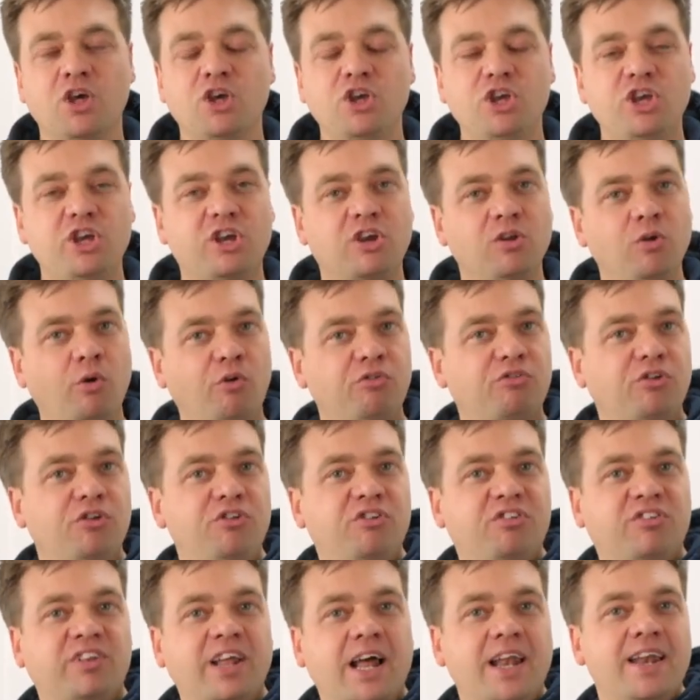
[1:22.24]
You can also
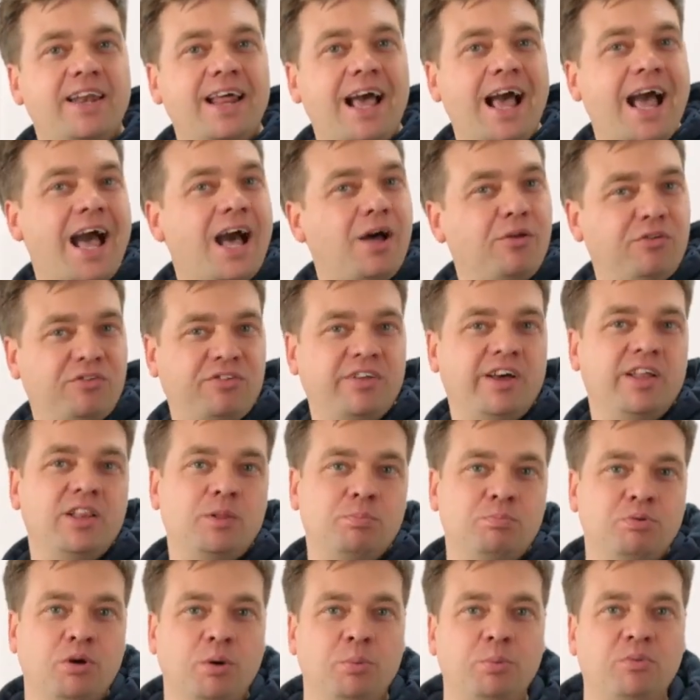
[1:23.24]
stand outside
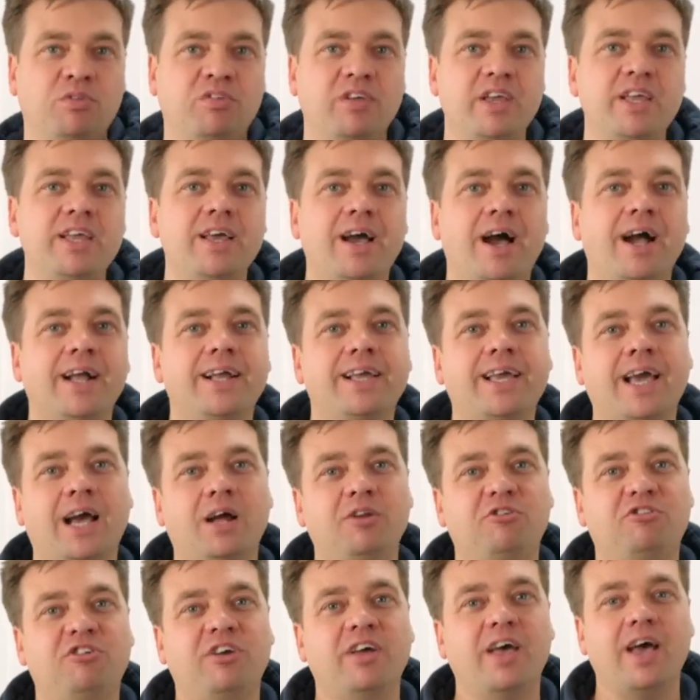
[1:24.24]
the property and
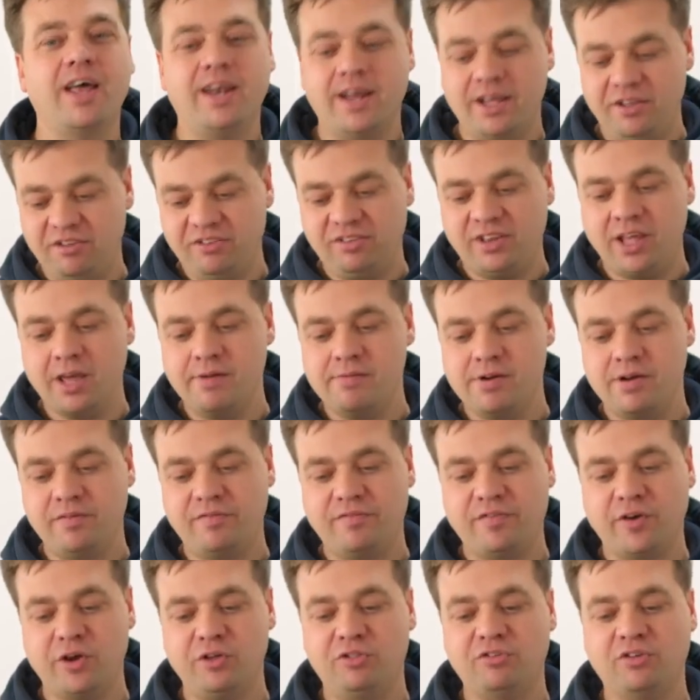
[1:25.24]
capture an exterior
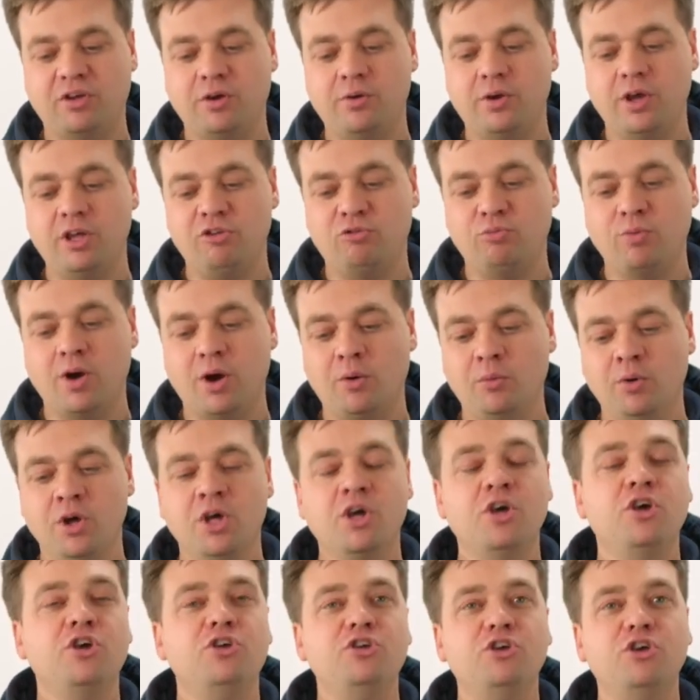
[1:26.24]
photo as
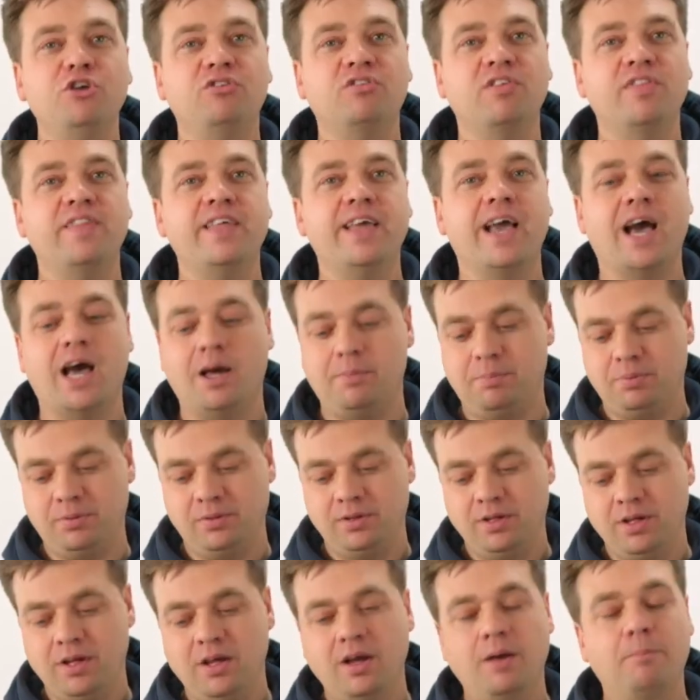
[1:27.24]
well using the app
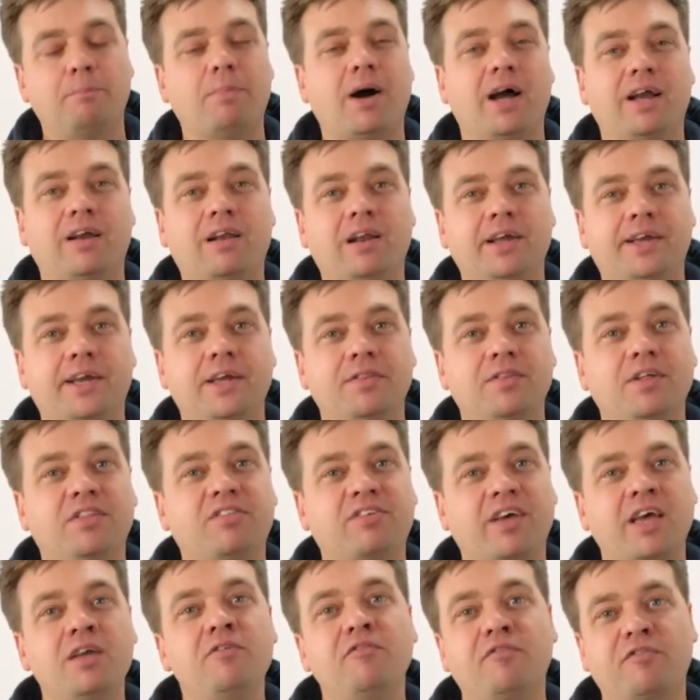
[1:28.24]
by clicking the
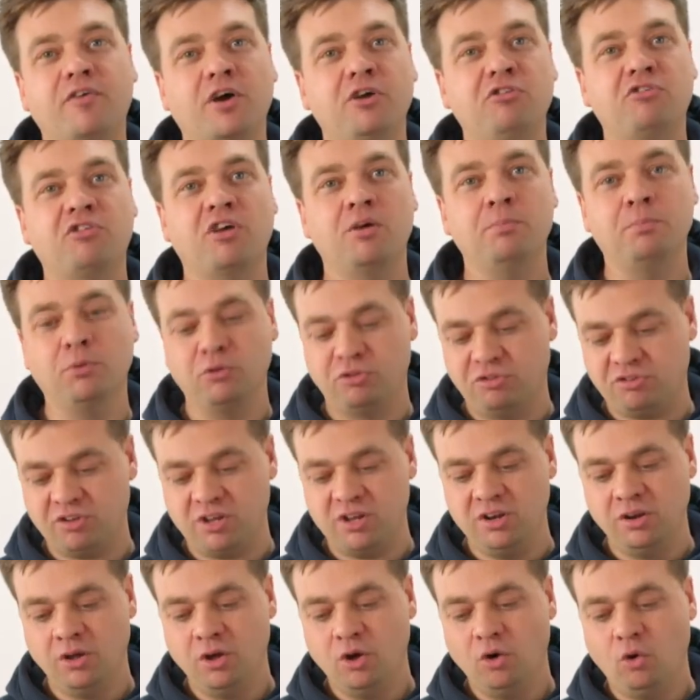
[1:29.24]
Take Photo
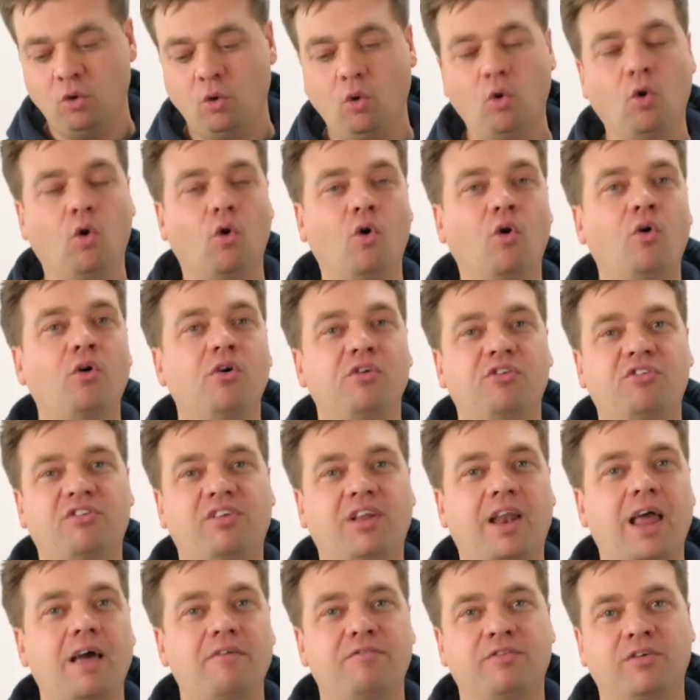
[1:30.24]
button or
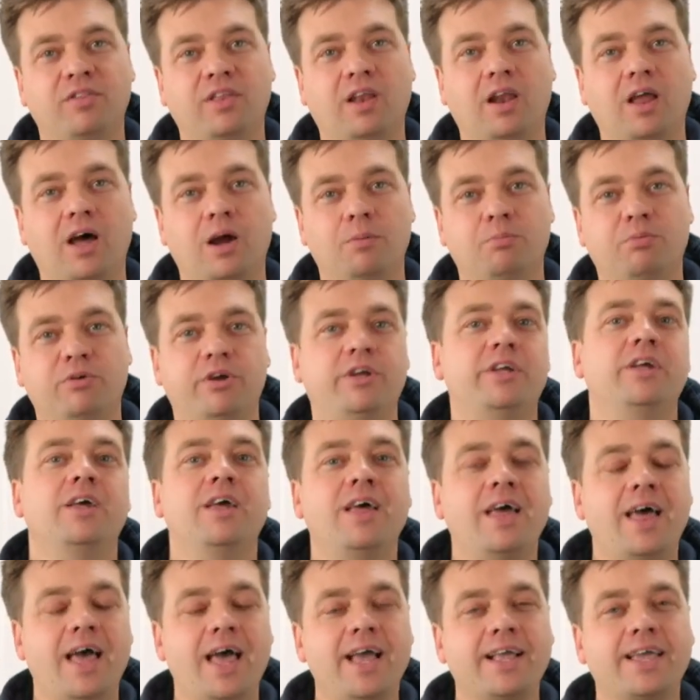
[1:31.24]
select from the library.
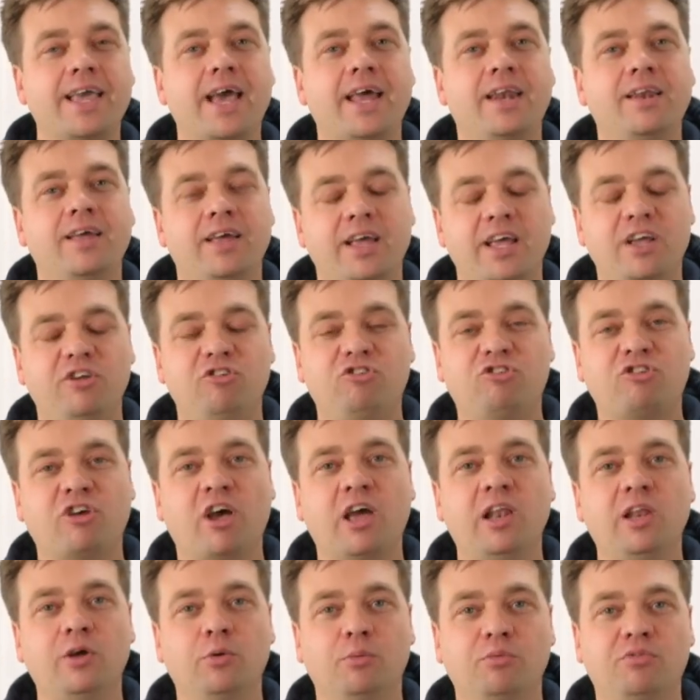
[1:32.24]
Again, it's
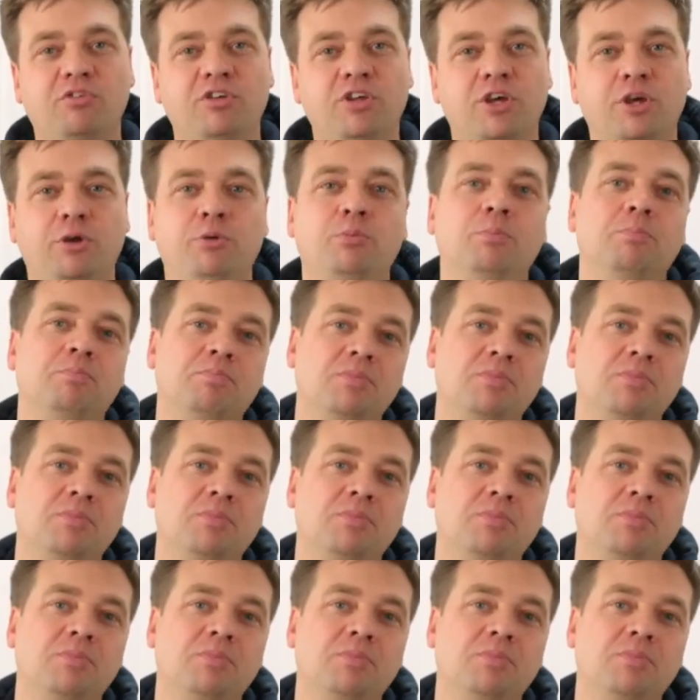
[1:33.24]
totally up to you.